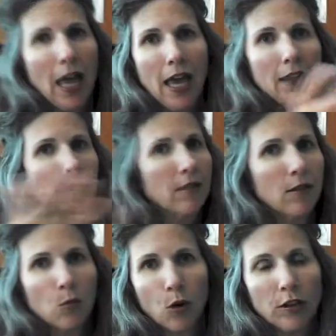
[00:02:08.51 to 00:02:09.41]
and
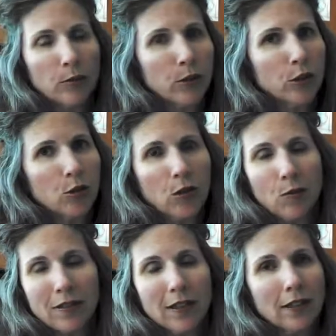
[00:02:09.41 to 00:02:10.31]
the work that we were doing
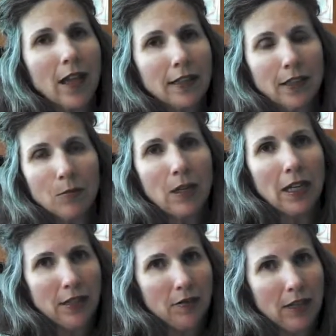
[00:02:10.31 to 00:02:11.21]
was neglected
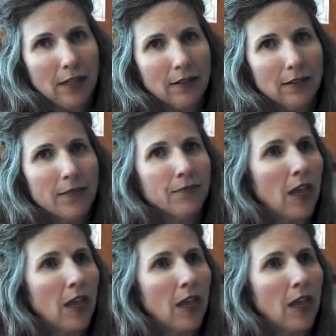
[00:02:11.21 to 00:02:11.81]
because of this.